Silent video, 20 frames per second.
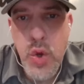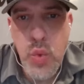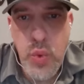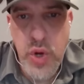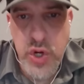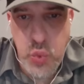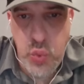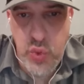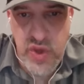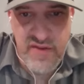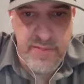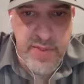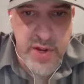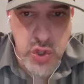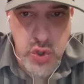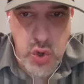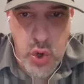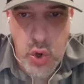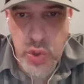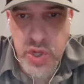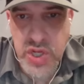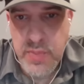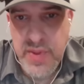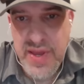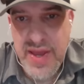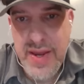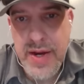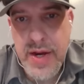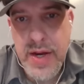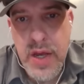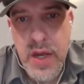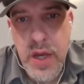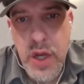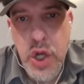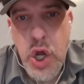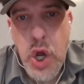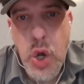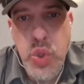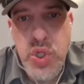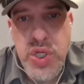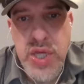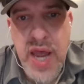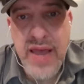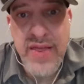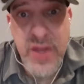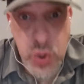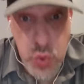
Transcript: which we've been told is being co-signed.